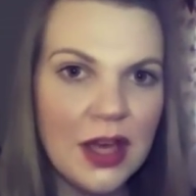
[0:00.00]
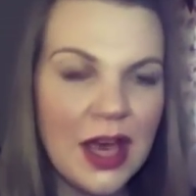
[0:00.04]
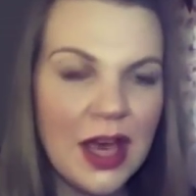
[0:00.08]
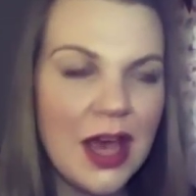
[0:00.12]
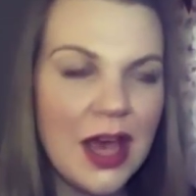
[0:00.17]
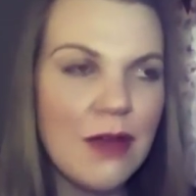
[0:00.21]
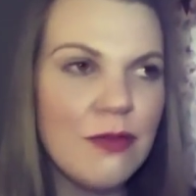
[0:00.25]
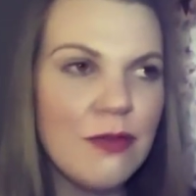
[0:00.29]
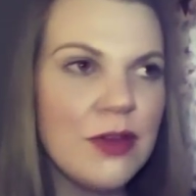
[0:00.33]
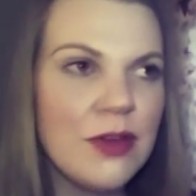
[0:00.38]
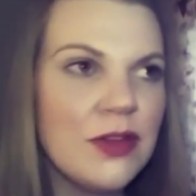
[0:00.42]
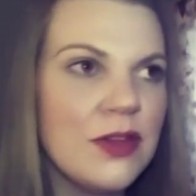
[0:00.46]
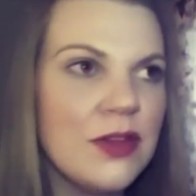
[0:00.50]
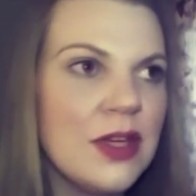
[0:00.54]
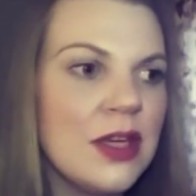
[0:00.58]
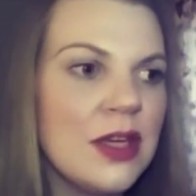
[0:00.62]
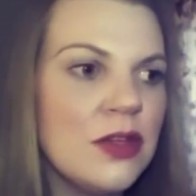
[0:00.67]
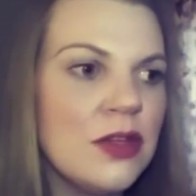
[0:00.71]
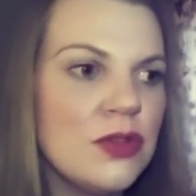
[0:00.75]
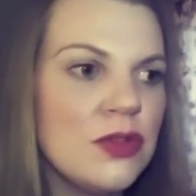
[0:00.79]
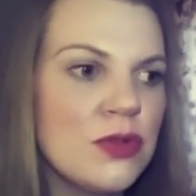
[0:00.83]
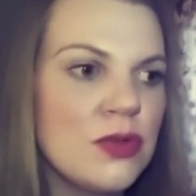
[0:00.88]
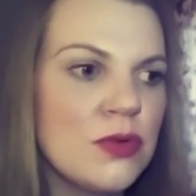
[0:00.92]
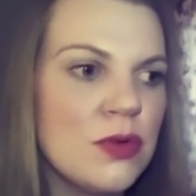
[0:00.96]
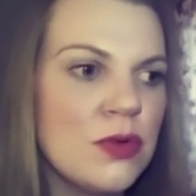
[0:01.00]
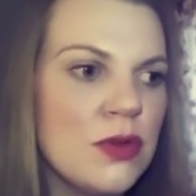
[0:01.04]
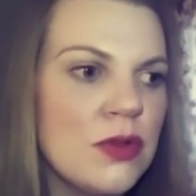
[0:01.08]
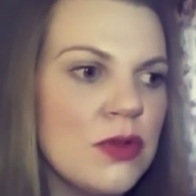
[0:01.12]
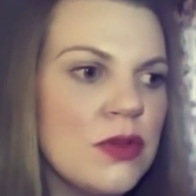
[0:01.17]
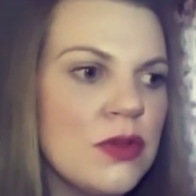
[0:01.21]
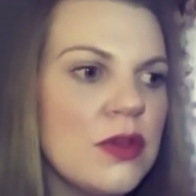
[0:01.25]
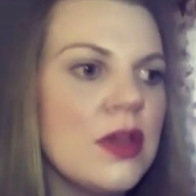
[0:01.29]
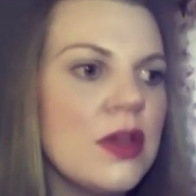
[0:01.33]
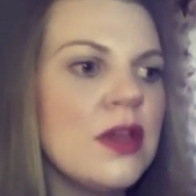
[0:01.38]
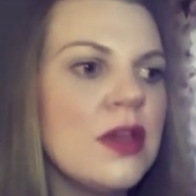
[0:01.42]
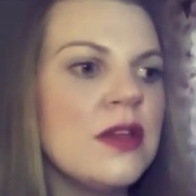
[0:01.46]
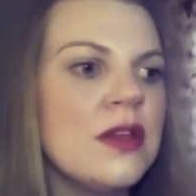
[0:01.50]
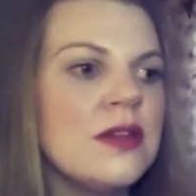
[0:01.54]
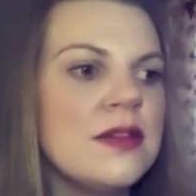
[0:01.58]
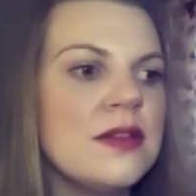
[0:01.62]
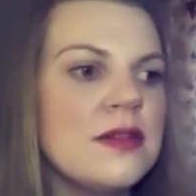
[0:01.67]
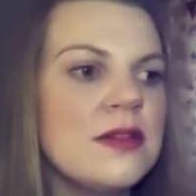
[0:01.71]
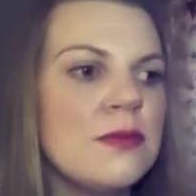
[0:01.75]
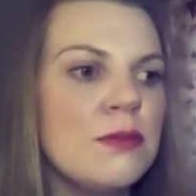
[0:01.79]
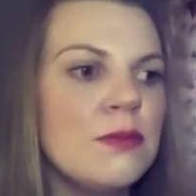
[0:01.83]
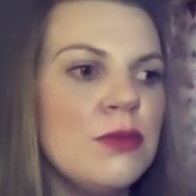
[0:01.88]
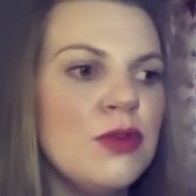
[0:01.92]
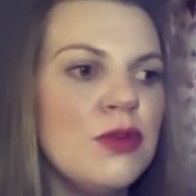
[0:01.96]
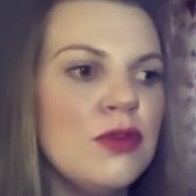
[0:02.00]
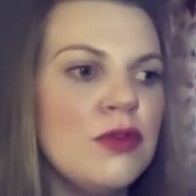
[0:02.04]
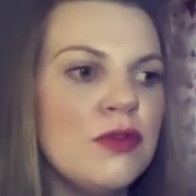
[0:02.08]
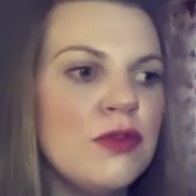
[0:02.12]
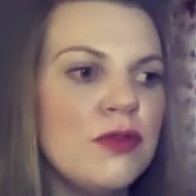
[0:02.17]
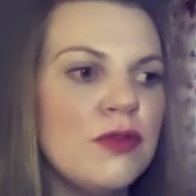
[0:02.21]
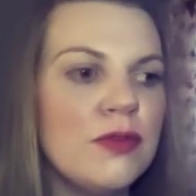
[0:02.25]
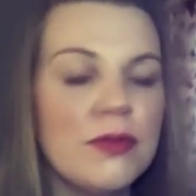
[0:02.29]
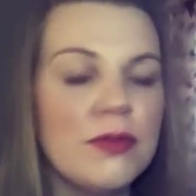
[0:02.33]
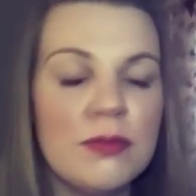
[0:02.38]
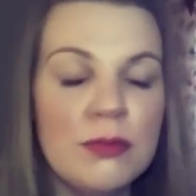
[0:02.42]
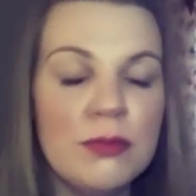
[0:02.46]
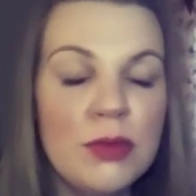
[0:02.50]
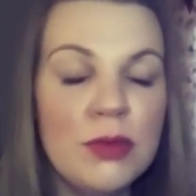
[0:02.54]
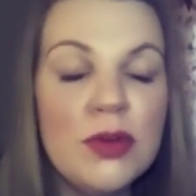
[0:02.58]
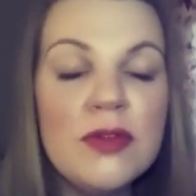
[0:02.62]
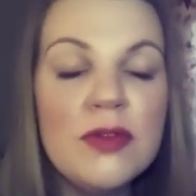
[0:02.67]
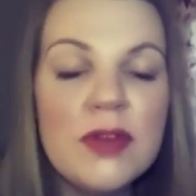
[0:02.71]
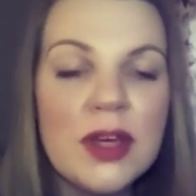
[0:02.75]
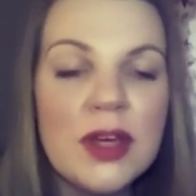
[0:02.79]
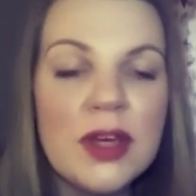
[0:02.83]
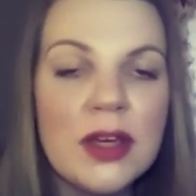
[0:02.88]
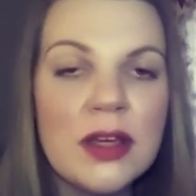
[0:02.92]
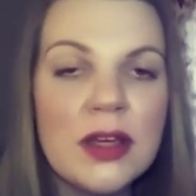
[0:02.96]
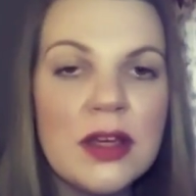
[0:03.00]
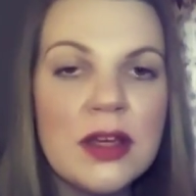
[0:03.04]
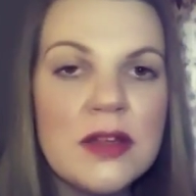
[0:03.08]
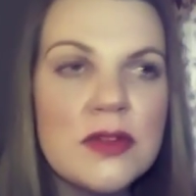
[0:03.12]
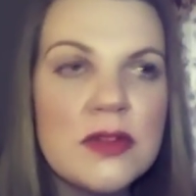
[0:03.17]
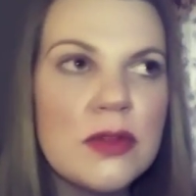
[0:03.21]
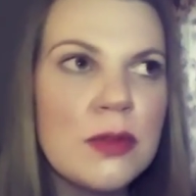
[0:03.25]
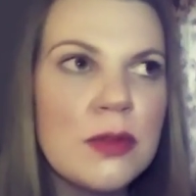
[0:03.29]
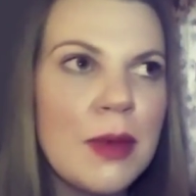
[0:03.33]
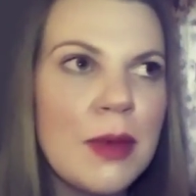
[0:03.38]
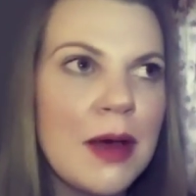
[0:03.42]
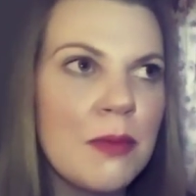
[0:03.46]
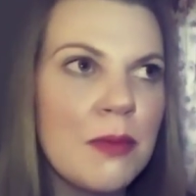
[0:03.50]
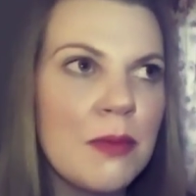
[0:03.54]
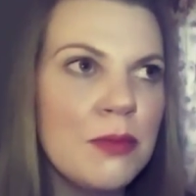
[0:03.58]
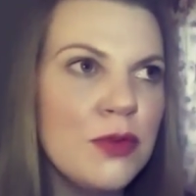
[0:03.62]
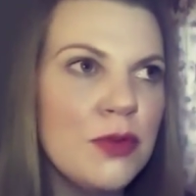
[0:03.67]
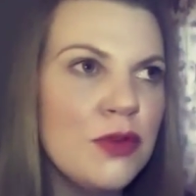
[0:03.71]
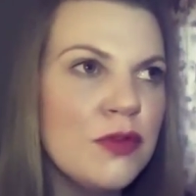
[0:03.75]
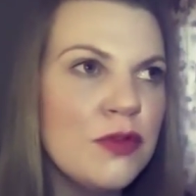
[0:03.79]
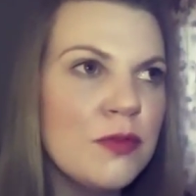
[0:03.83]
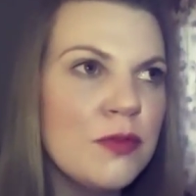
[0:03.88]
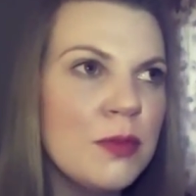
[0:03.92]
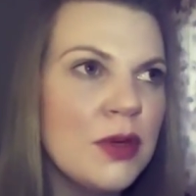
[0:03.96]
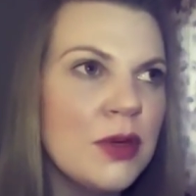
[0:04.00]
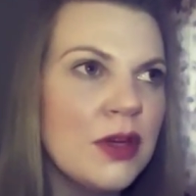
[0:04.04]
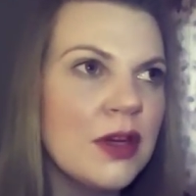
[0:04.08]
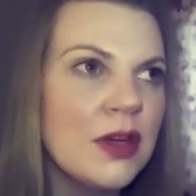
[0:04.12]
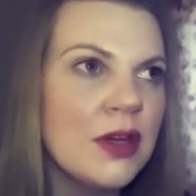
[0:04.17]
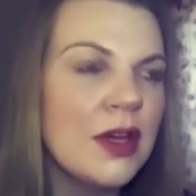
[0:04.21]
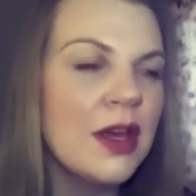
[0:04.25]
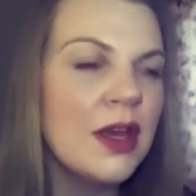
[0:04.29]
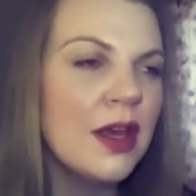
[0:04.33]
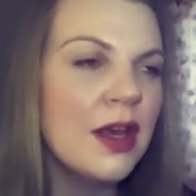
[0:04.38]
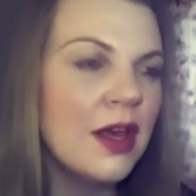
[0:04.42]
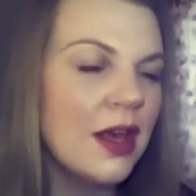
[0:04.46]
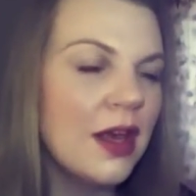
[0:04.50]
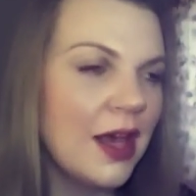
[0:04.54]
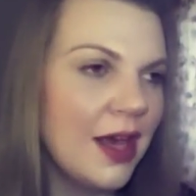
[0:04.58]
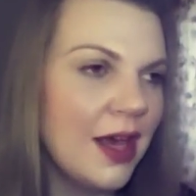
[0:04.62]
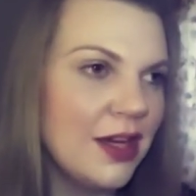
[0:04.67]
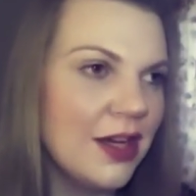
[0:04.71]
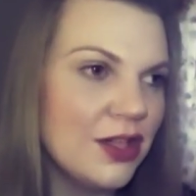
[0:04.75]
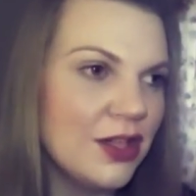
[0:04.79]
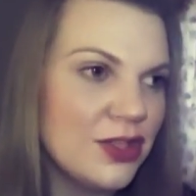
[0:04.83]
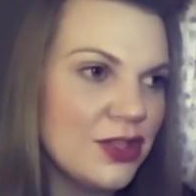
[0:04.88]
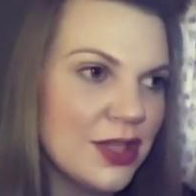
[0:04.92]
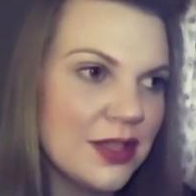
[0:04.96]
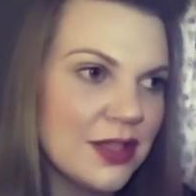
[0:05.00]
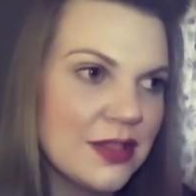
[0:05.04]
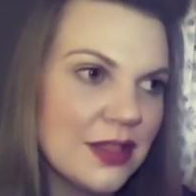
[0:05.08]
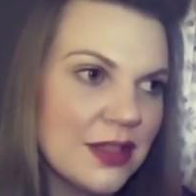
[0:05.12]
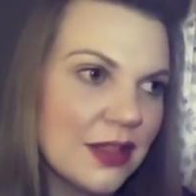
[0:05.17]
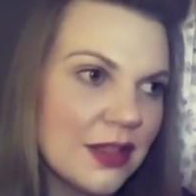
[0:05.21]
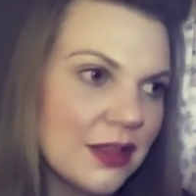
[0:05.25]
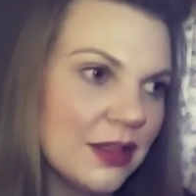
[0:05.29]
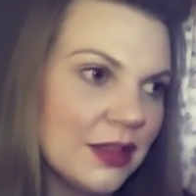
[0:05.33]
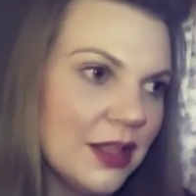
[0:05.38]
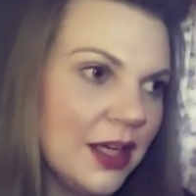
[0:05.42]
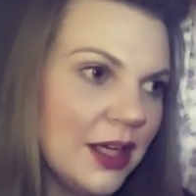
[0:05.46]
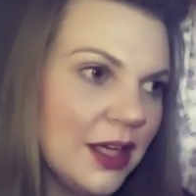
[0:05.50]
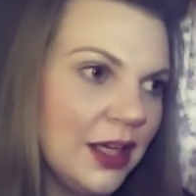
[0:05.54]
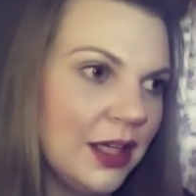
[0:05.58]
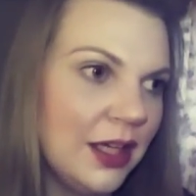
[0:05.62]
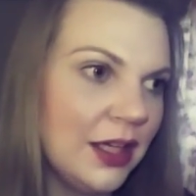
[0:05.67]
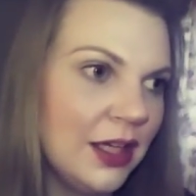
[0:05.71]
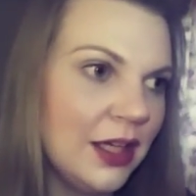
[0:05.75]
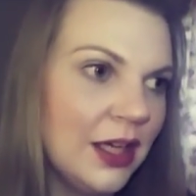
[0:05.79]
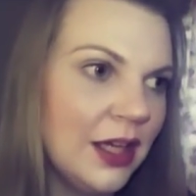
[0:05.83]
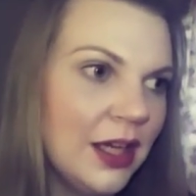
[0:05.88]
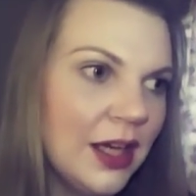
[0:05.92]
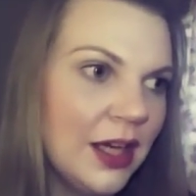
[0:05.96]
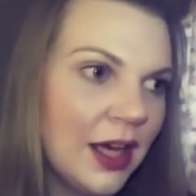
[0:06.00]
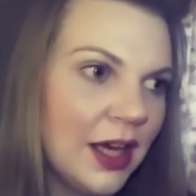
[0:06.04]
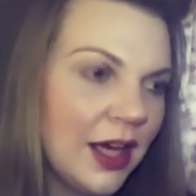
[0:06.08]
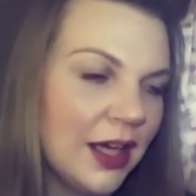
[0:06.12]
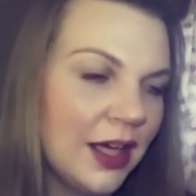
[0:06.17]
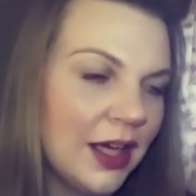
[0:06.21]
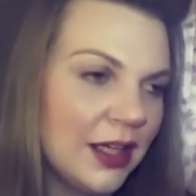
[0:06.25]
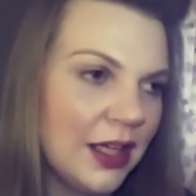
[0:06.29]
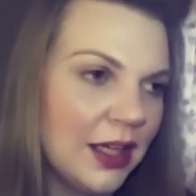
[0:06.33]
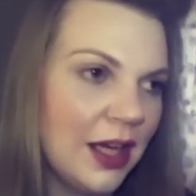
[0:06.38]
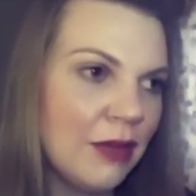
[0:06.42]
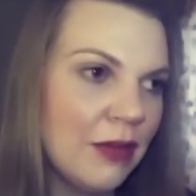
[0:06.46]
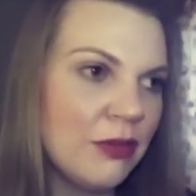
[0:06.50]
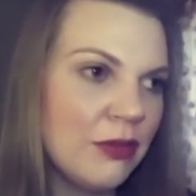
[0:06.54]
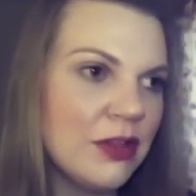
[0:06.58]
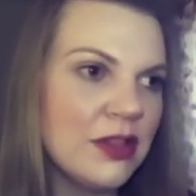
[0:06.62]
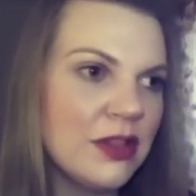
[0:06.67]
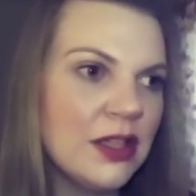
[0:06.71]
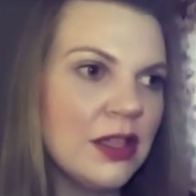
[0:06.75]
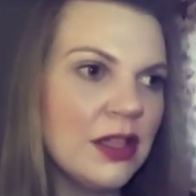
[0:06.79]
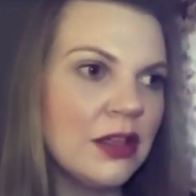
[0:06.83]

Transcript: Everything in truth is move moving. It's all about movement energetically, and everything